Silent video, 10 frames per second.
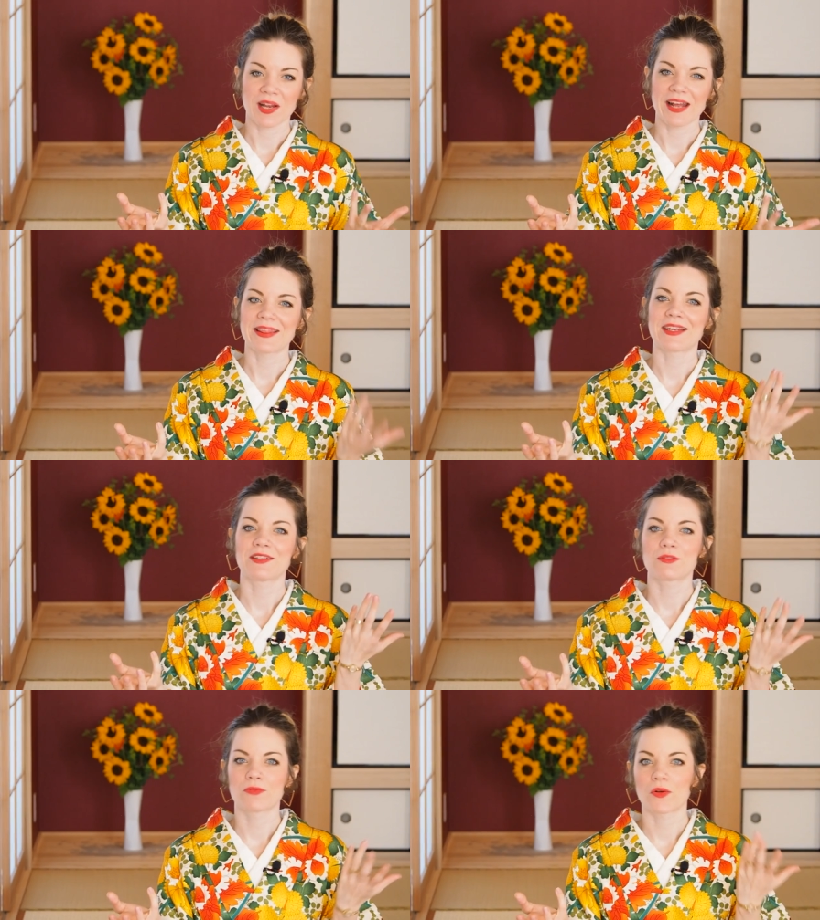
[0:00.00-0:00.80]
And that
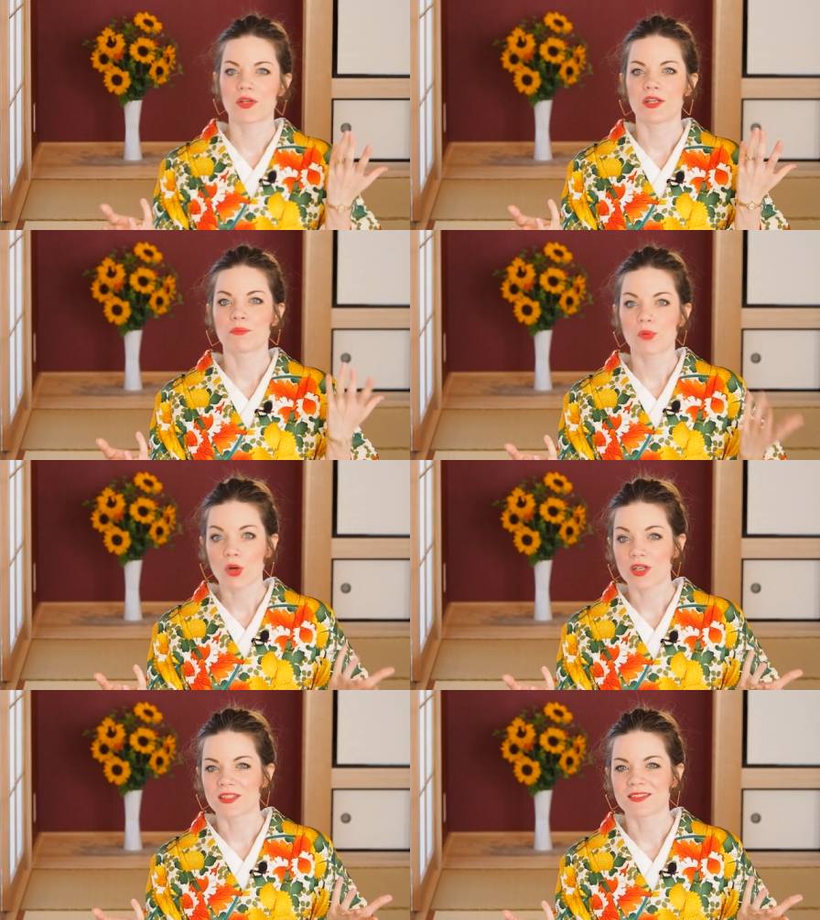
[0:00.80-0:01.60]
is very
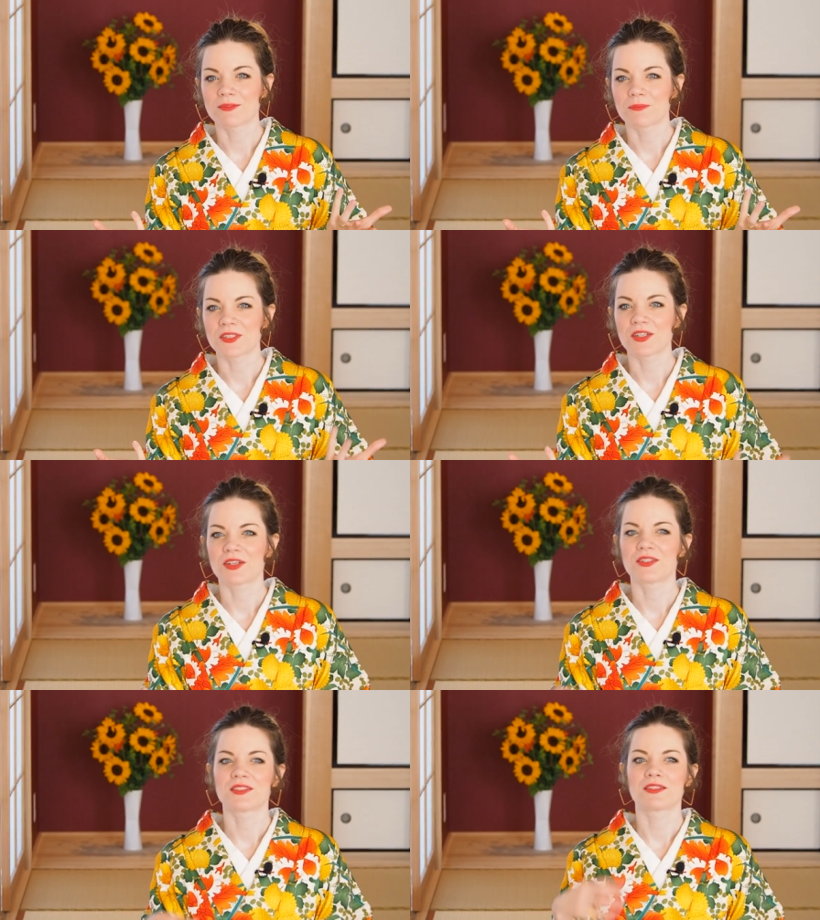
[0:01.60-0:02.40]
important,
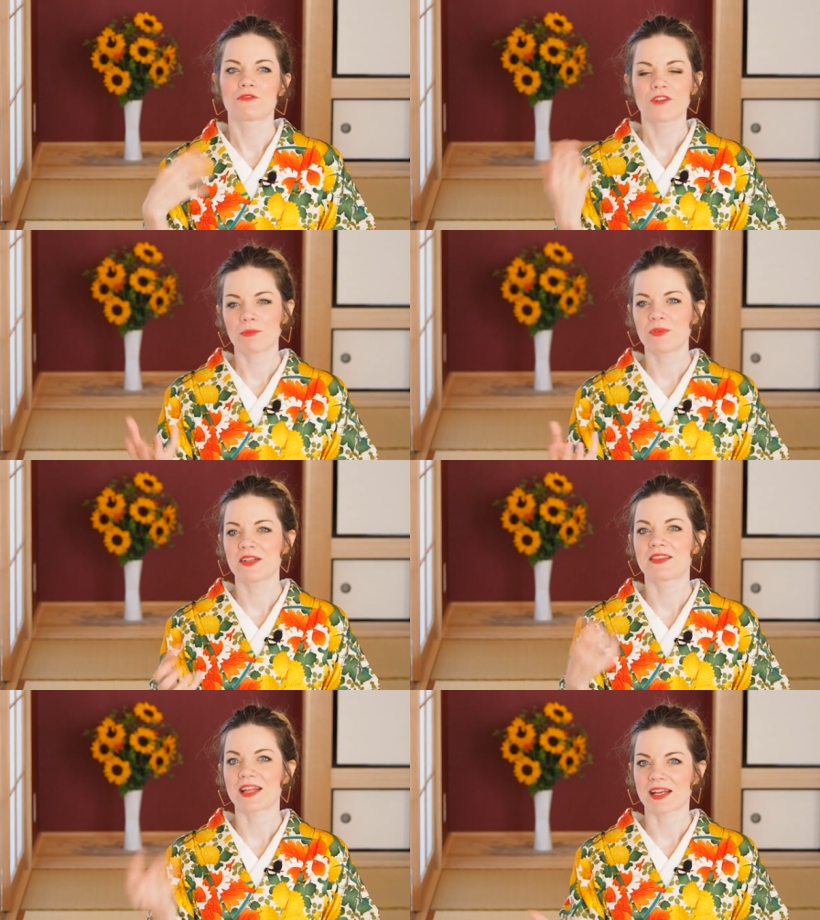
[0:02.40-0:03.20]
because the
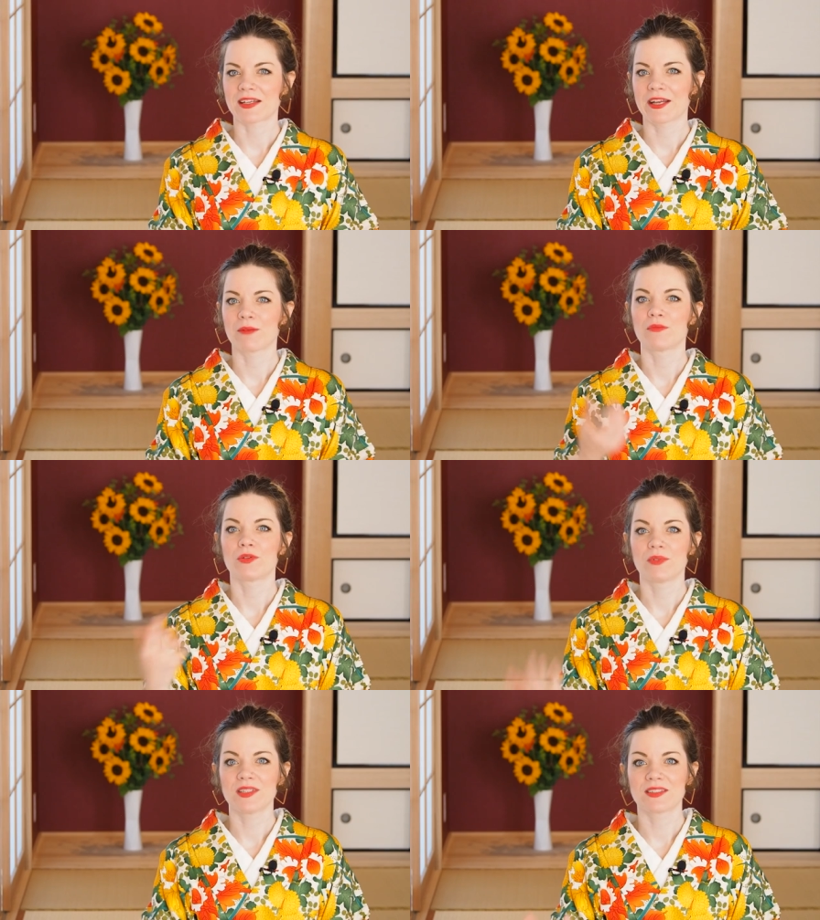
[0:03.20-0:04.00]
fabric then can be
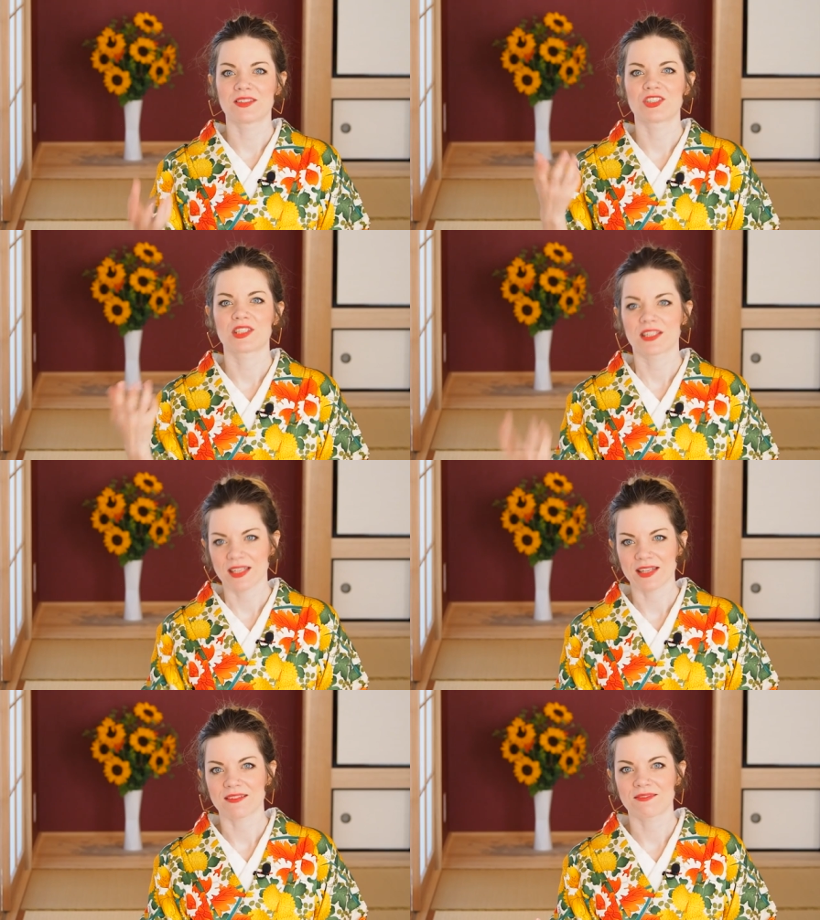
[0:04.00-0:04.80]
restitched
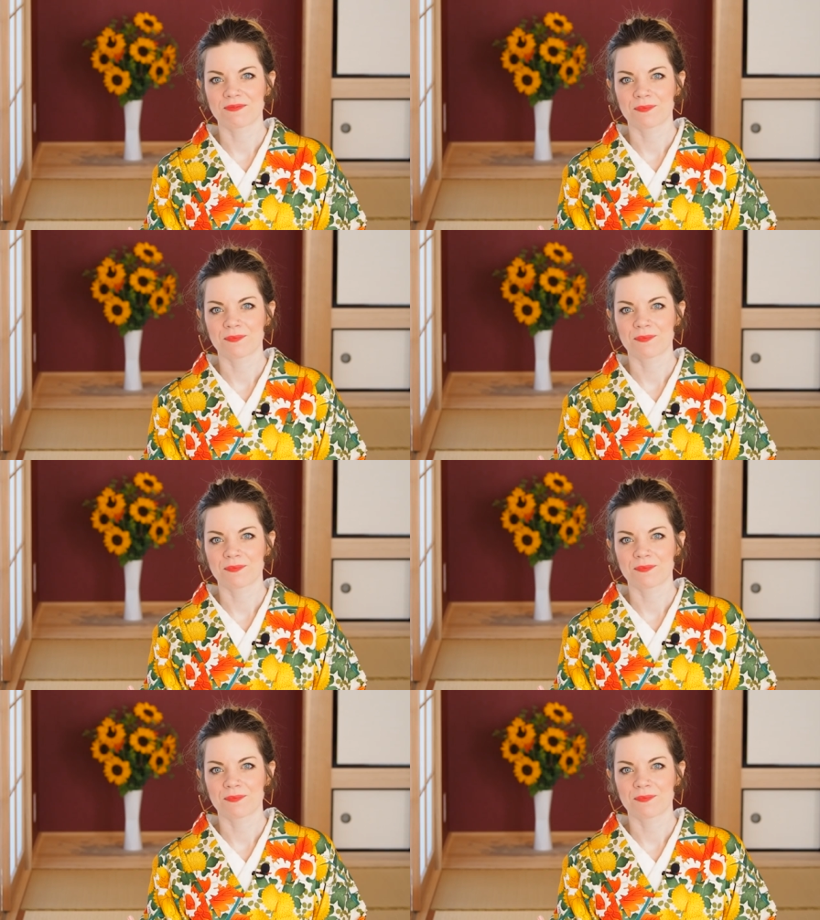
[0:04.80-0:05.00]
again.